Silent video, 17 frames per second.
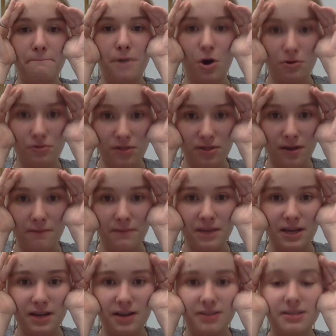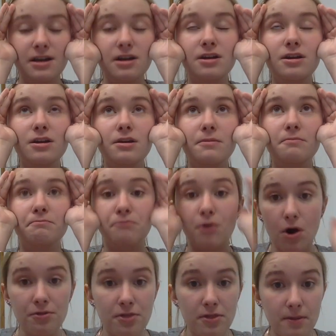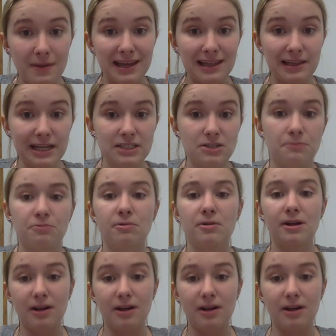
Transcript: both of them because both of the main leads are,